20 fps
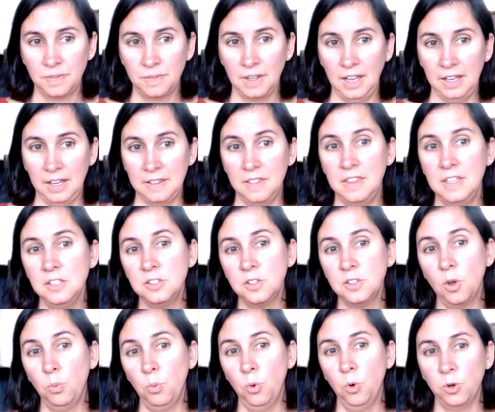And this
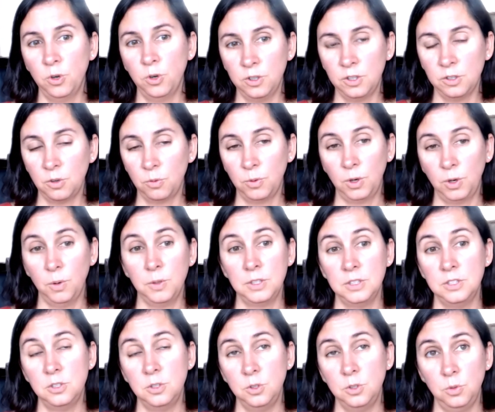award we're going
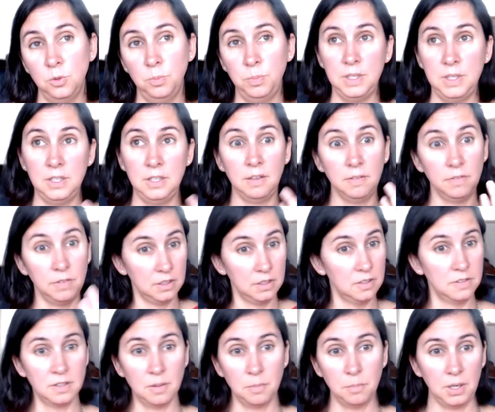to be giving to
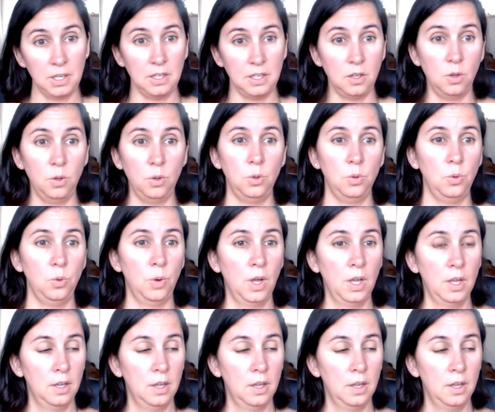somebody who